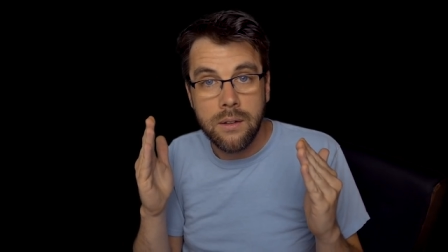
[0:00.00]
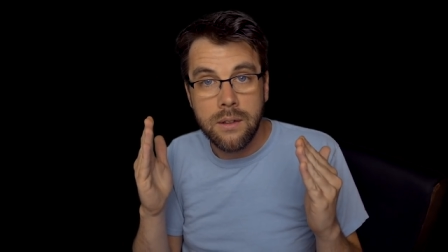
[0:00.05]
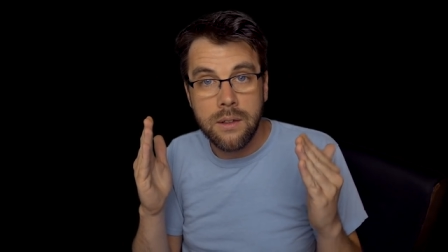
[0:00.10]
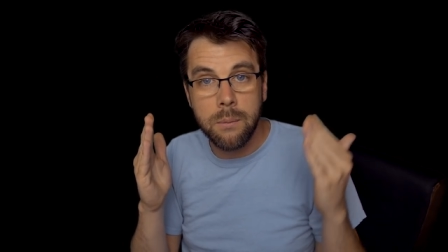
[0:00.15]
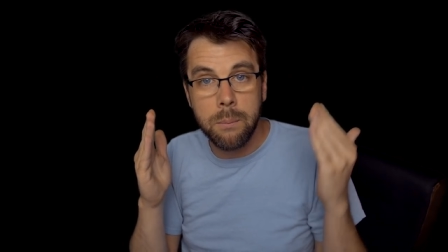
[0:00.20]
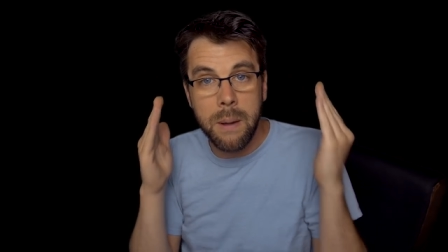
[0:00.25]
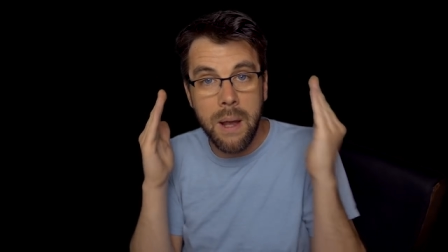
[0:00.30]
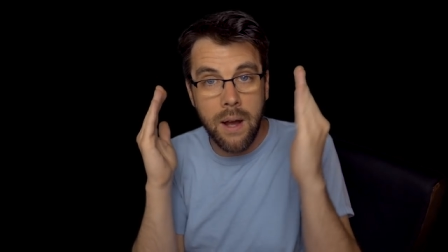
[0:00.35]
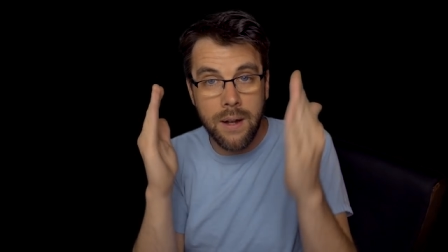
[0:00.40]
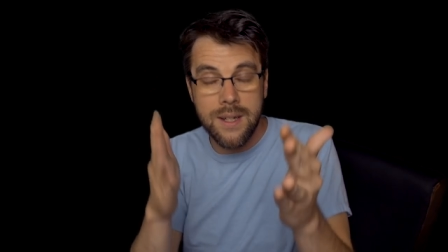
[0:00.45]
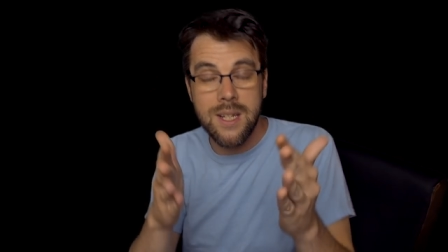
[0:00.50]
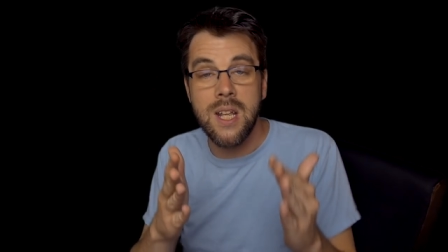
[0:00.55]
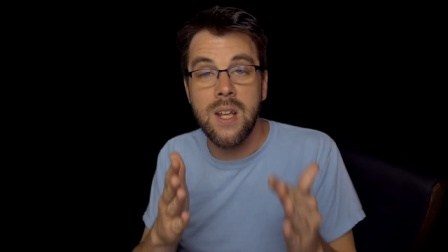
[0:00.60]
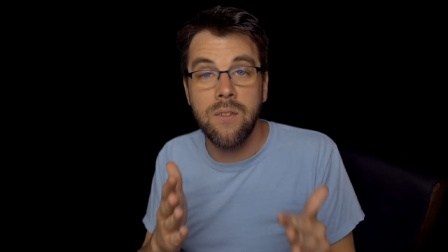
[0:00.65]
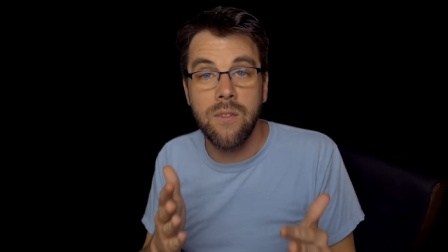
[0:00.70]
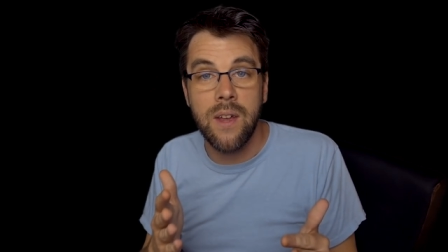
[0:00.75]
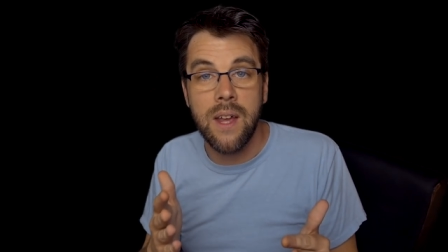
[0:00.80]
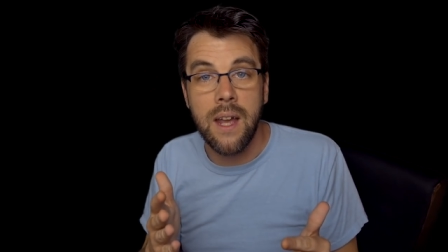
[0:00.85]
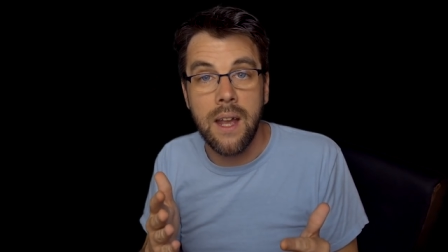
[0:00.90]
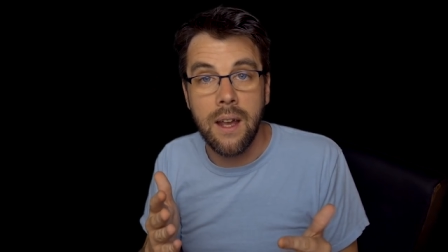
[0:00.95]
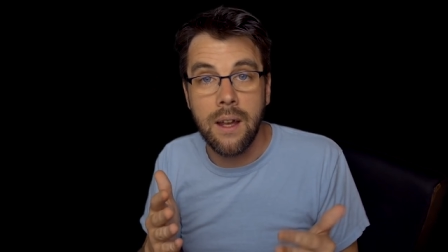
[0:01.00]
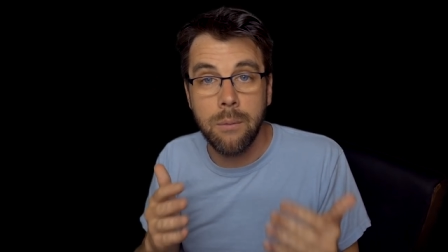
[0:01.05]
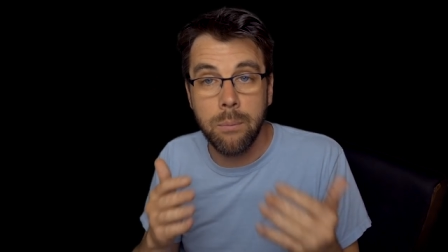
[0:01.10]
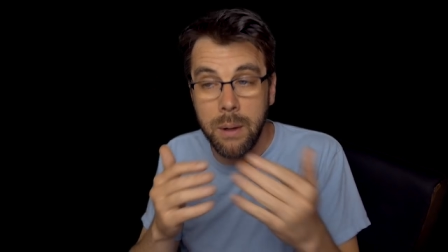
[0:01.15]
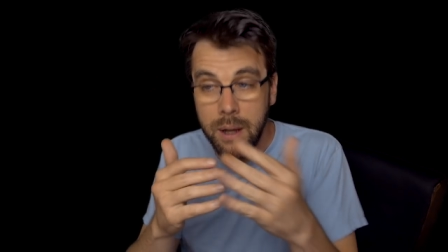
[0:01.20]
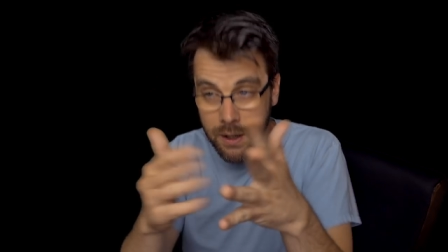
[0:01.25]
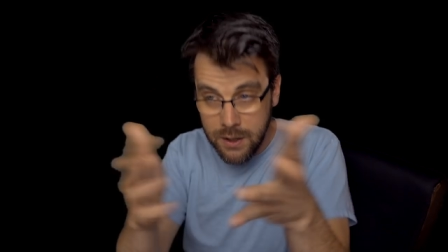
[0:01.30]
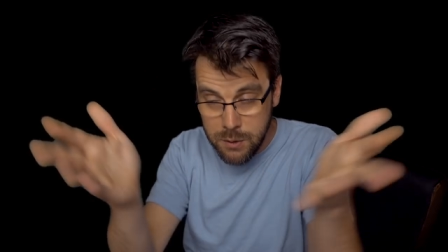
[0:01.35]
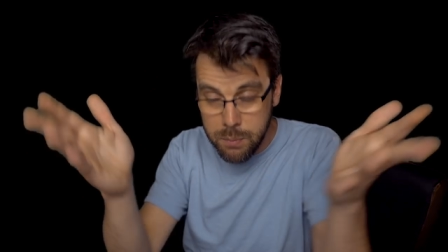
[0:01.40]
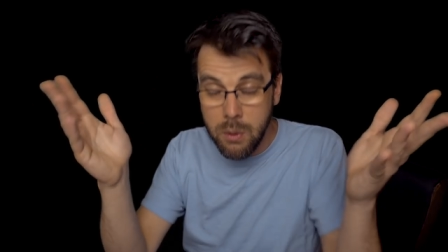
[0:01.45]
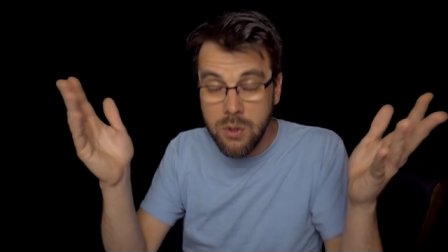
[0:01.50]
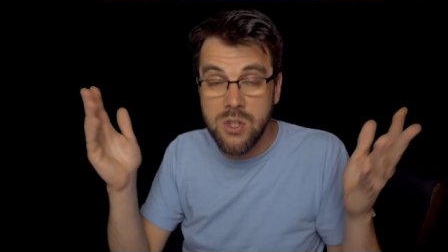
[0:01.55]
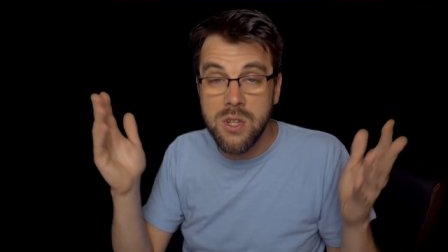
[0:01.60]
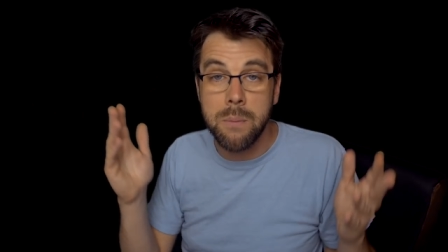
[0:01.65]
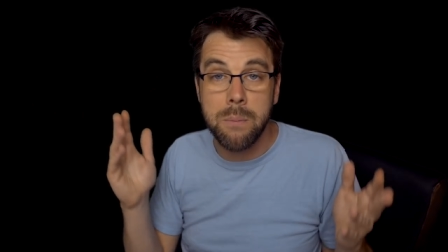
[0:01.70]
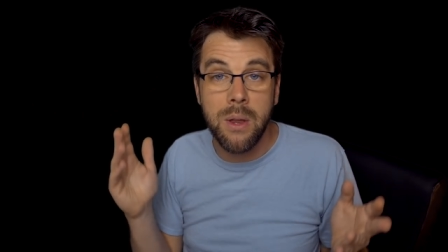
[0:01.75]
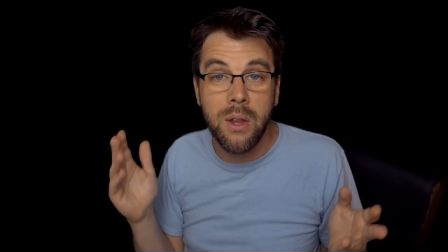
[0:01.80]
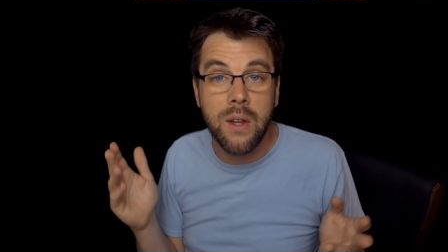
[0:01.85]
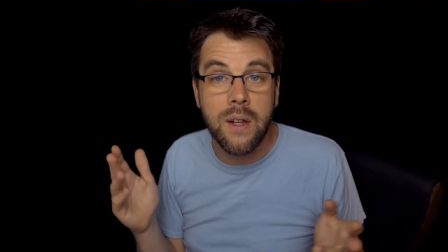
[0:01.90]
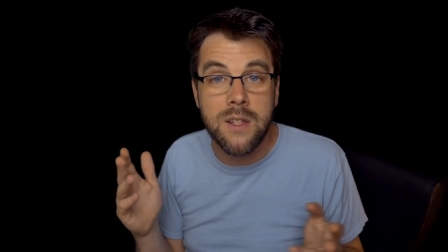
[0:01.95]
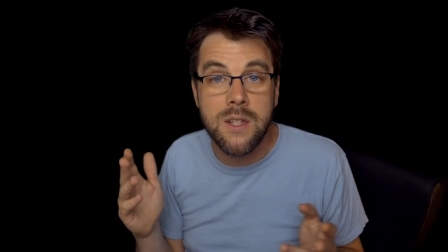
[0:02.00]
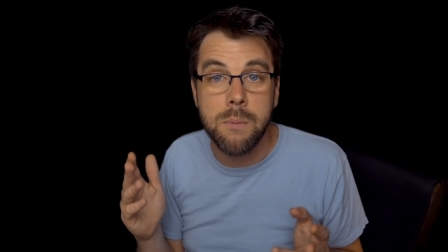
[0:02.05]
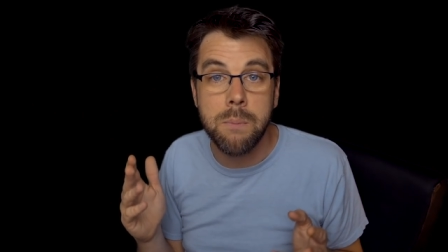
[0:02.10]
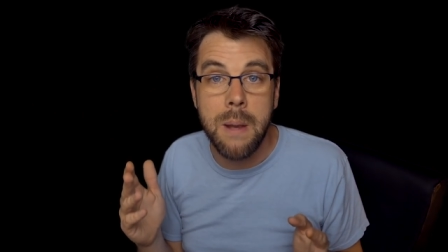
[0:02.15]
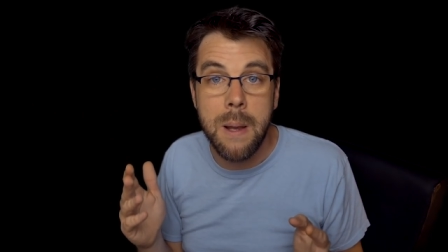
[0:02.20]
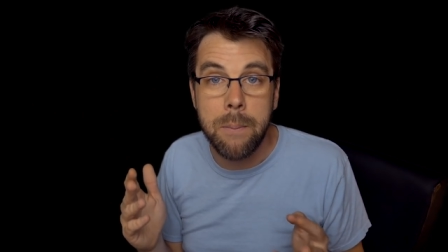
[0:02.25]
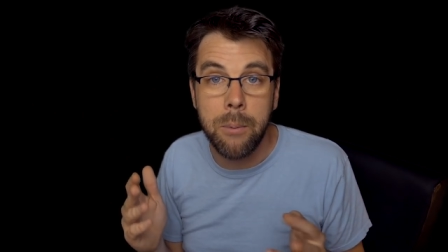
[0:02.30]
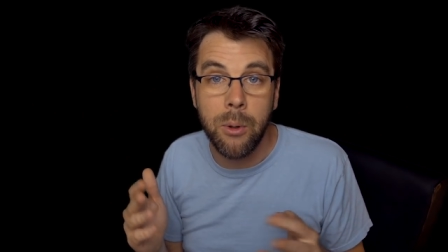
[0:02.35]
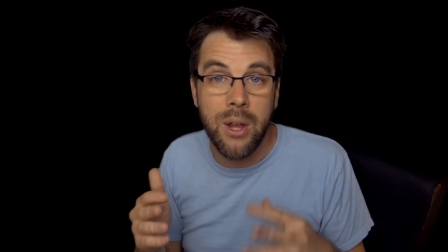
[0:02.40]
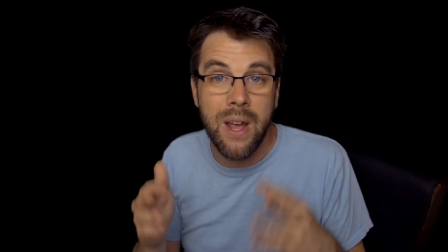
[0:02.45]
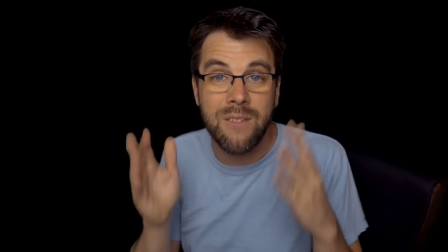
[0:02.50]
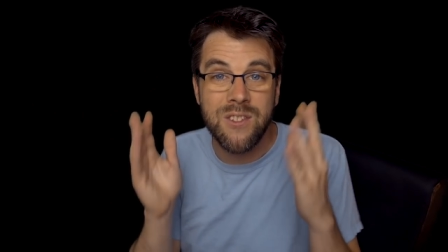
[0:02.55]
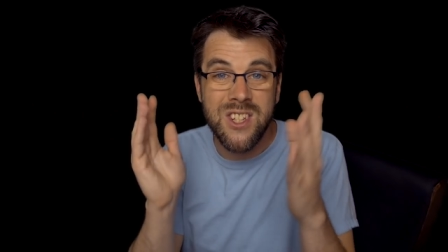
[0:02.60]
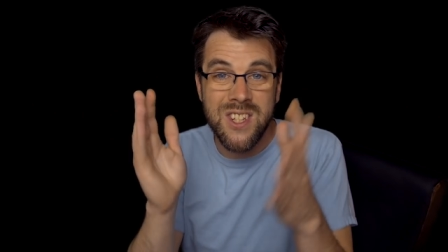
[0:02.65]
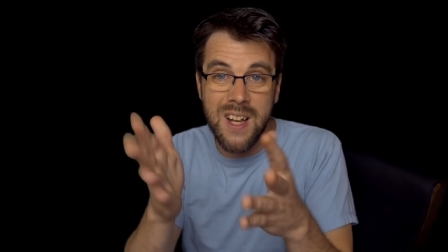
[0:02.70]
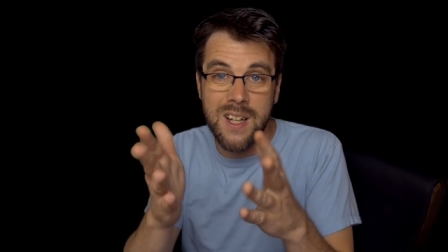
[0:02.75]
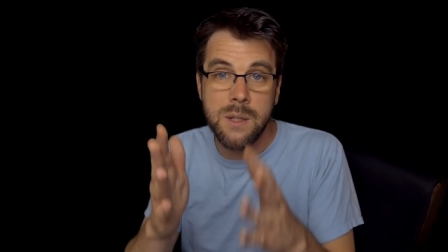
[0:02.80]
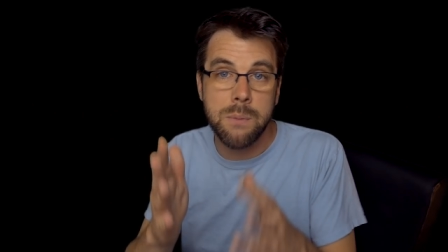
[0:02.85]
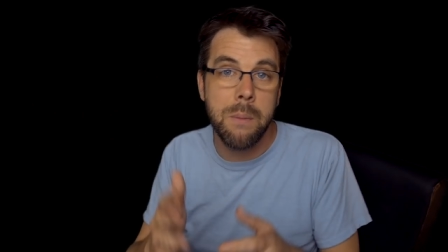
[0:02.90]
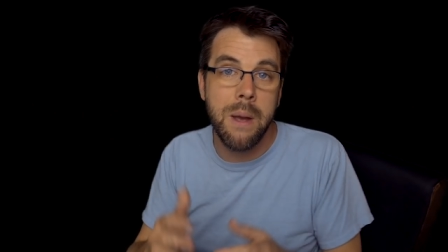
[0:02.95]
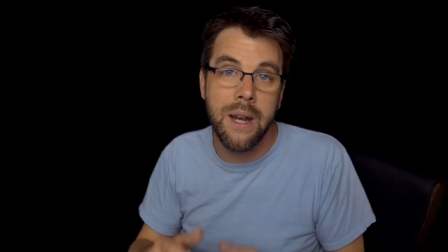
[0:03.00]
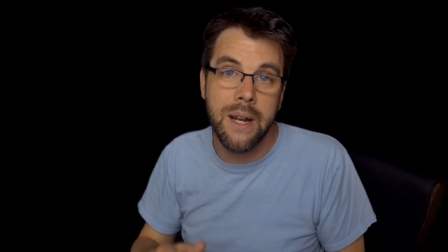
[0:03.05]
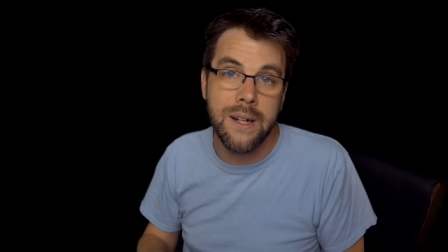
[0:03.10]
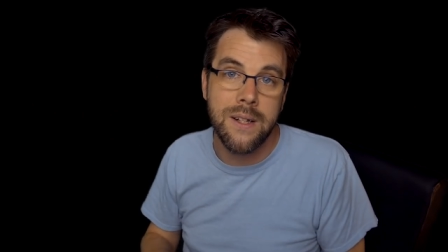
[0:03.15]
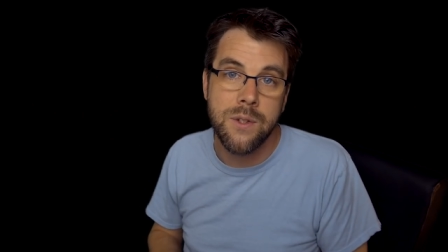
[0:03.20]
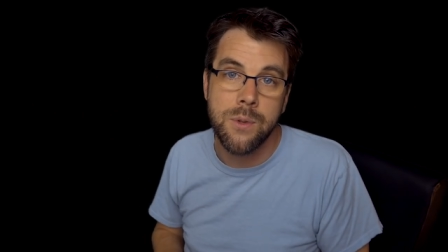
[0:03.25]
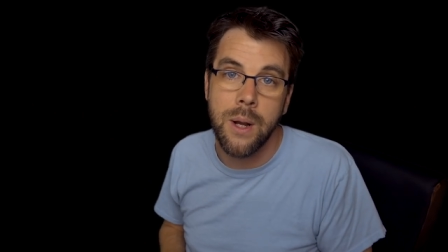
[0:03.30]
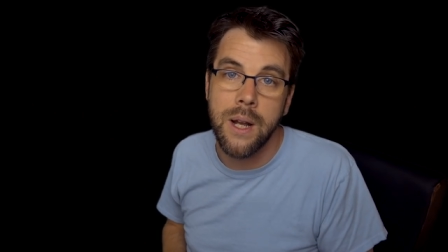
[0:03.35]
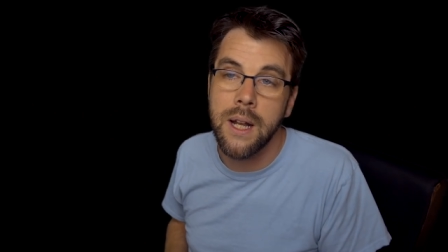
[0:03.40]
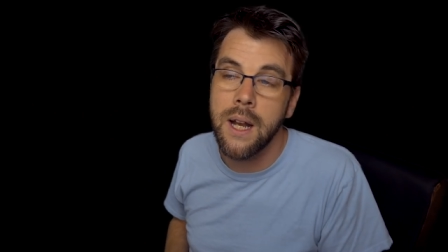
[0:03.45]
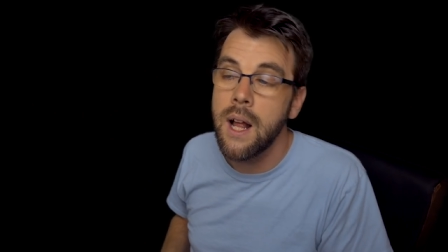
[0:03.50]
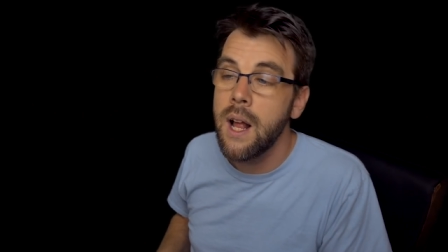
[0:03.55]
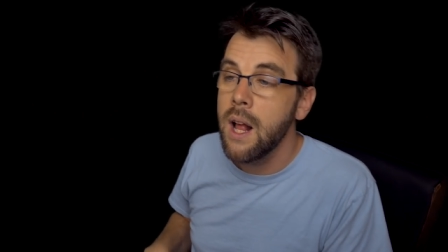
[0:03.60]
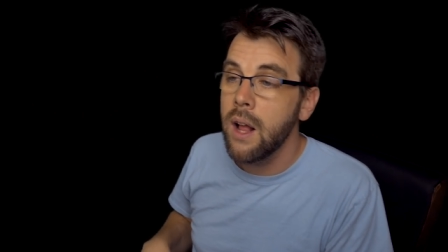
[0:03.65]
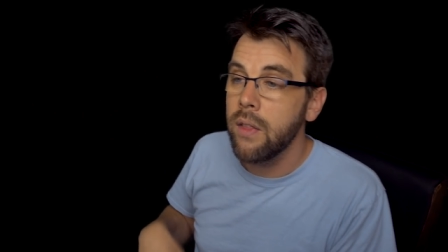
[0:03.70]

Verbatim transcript: to be on TV and be exposed to millions of people. You have six minutes, right?